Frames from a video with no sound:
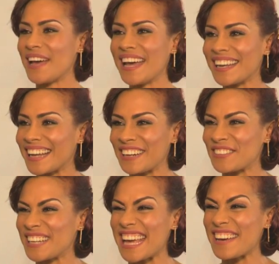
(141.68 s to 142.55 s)
man I
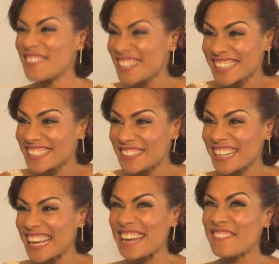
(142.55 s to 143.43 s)
could ever,
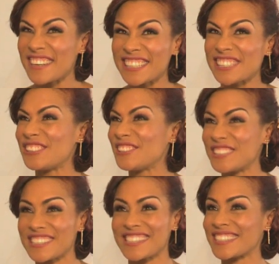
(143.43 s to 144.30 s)
ever
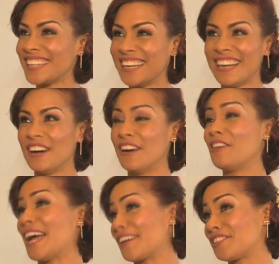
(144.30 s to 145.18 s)
choose.
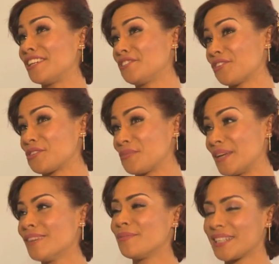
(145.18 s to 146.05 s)
Oh, actually, he chose
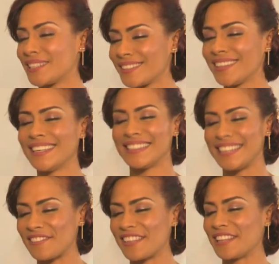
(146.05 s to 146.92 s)
me, but
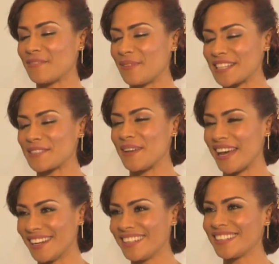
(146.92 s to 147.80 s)
definitely the best
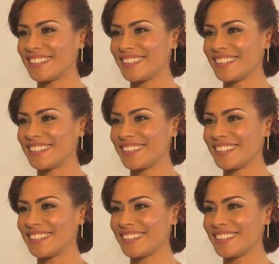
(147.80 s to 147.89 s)
man,